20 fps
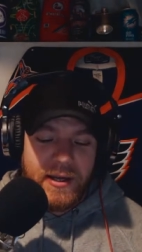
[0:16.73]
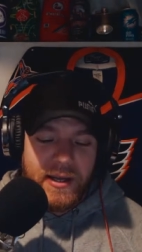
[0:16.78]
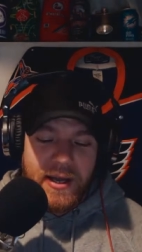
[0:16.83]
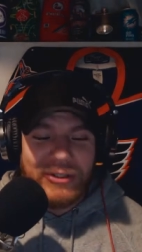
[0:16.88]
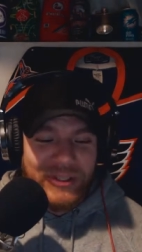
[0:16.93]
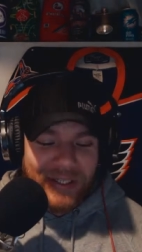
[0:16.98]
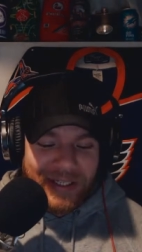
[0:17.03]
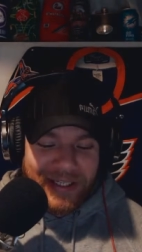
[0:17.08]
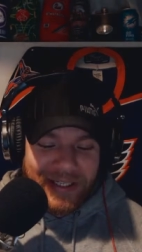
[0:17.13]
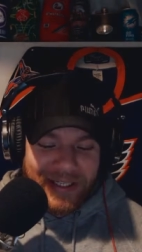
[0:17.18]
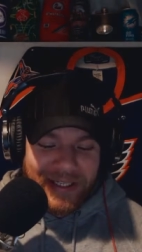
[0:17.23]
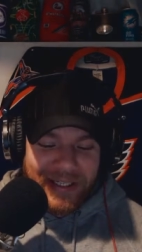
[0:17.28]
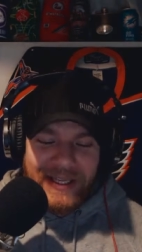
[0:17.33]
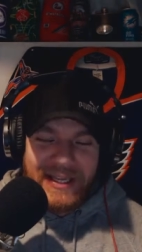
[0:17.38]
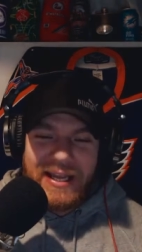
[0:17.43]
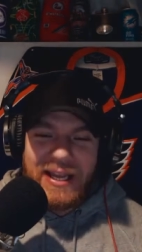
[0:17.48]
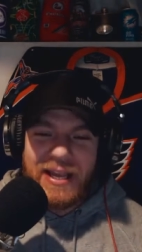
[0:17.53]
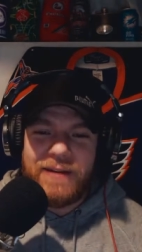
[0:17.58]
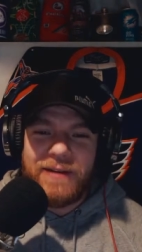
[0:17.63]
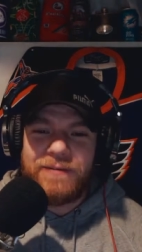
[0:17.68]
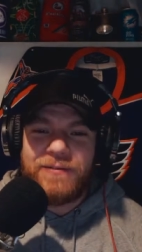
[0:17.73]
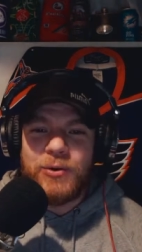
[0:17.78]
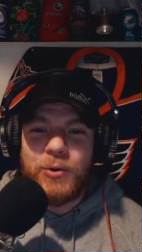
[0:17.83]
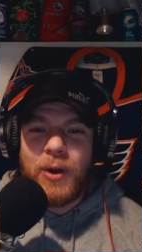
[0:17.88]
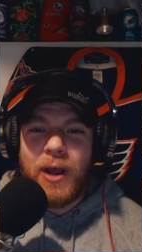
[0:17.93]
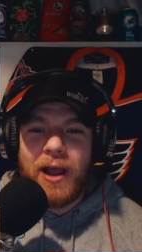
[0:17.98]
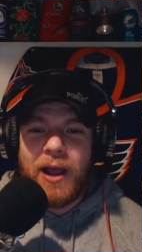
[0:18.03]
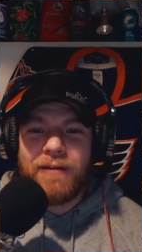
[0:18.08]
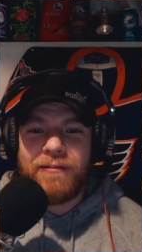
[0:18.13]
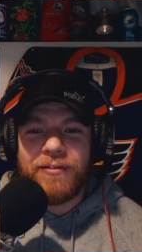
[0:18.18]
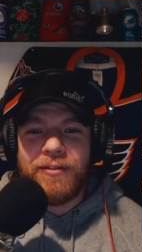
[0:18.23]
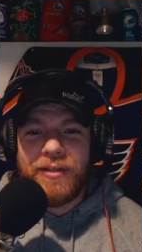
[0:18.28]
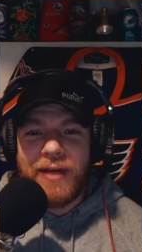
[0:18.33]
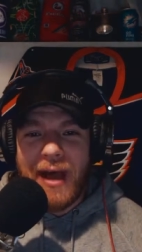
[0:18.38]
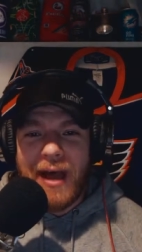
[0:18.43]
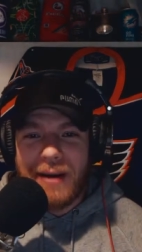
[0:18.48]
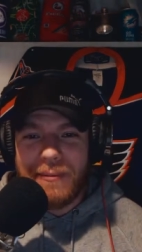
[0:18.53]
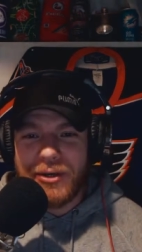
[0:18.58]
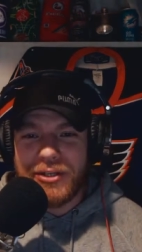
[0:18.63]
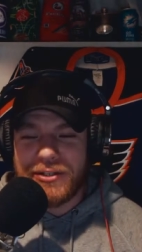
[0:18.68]
Look, if you have
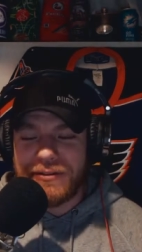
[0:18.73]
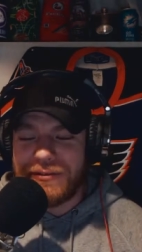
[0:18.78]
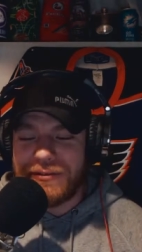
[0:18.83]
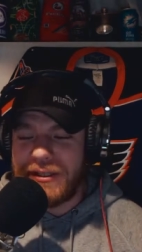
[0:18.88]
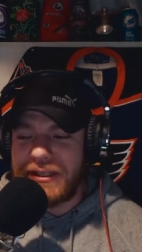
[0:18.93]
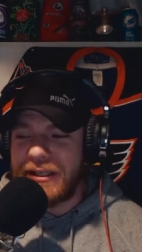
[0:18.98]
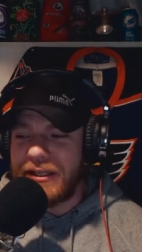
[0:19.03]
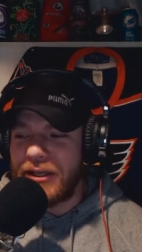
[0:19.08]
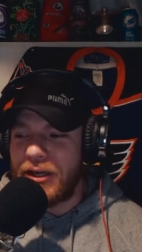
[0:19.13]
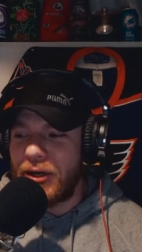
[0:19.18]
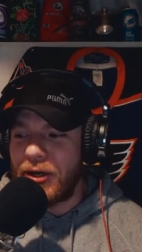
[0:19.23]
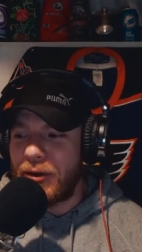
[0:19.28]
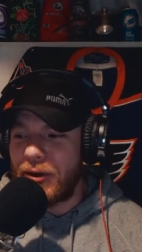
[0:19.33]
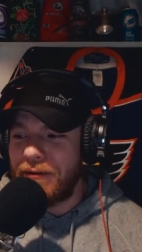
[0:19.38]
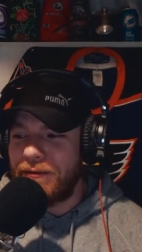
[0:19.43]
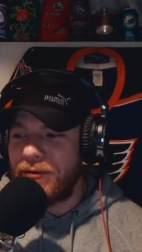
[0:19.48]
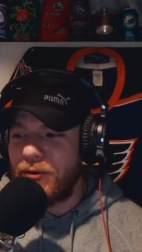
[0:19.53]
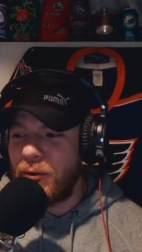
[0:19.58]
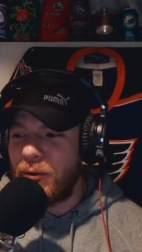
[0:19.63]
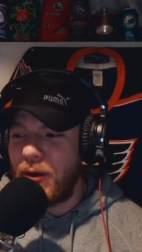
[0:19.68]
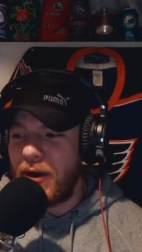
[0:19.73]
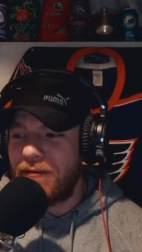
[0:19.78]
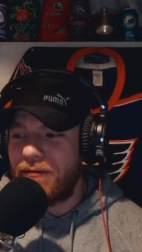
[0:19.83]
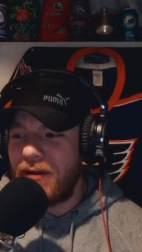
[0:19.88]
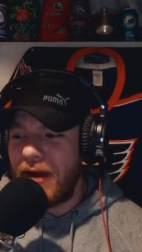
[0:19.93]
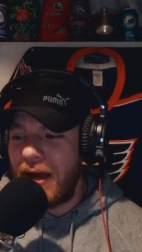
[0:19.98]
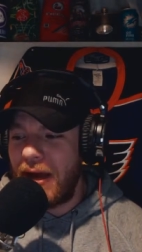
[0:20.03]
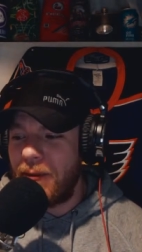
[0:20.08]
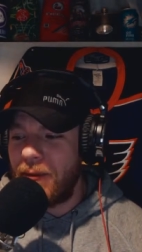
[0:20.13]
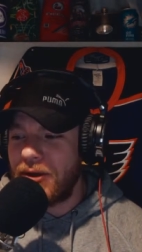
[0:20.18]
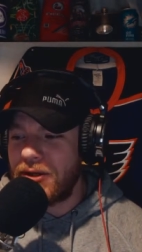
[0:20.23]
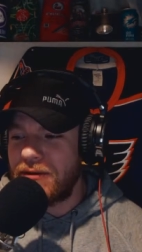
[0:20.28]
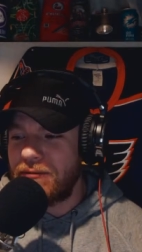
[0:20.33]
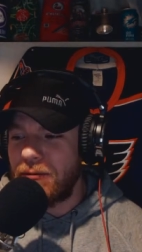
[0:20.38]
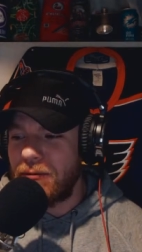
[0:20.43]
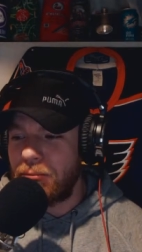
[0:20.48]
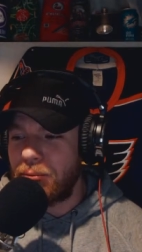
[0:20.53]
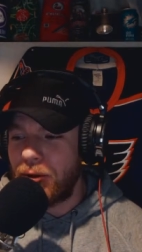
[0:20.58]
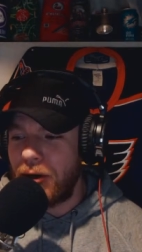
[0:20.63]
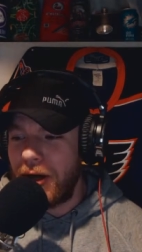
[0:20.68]
that much of an ego, if you have that much
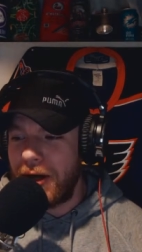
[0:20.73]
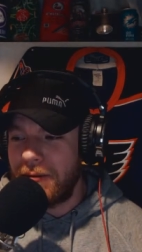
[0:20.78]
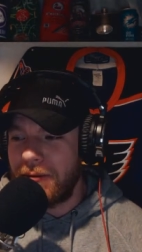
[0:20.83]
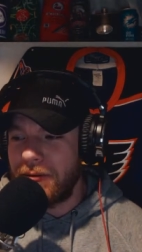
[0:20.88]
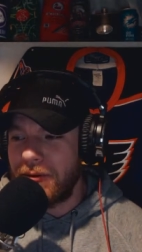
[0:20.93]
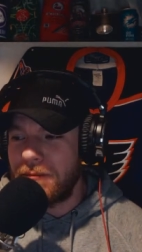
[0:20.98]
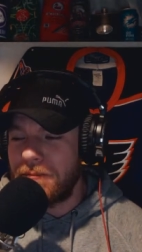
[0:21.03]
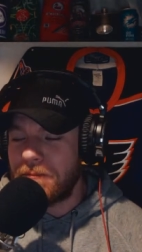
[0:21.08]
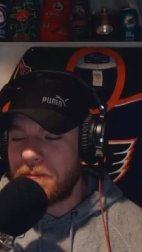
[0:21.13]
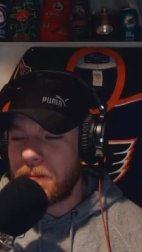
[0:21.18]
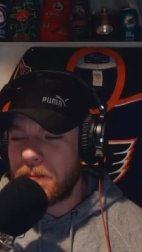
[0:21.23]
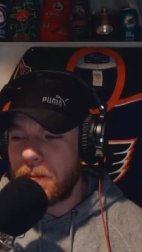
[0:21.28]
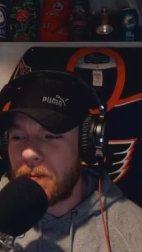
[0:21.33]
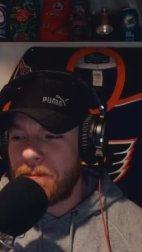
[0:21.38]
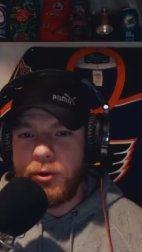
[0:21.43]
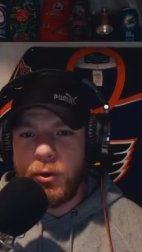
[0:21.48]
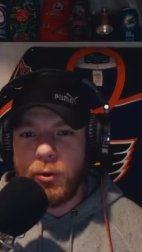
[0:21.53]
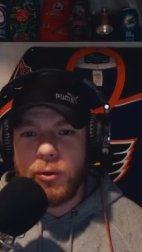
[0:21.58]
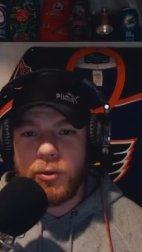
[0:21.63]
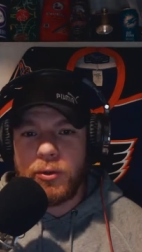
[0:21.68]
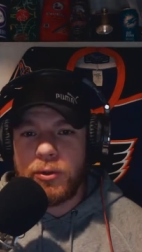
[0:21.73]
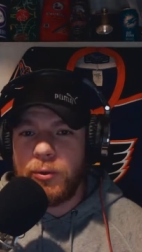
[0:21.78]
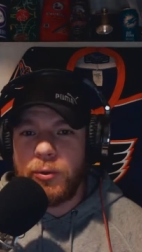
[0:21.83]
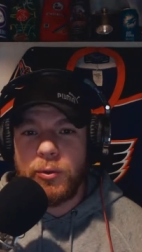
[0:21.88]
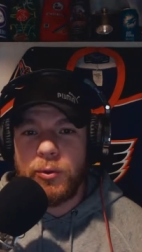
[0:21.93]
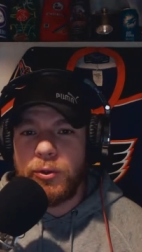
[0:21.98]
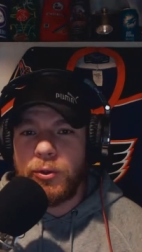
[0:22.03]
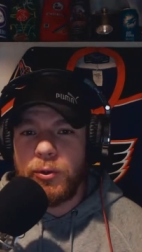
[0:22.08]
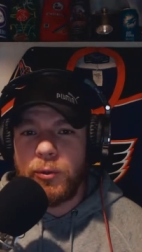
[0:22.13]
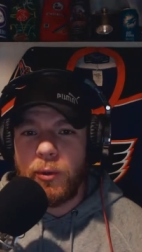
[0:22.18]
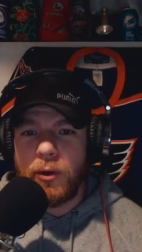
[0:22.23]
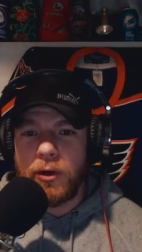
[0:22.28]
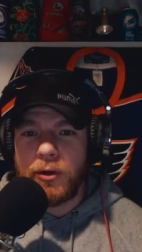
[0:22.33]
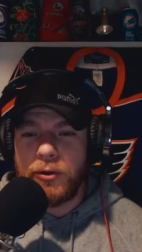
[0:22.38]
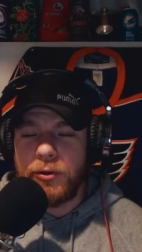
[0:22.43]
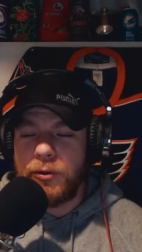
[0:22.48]
of a problem, no clue who you are.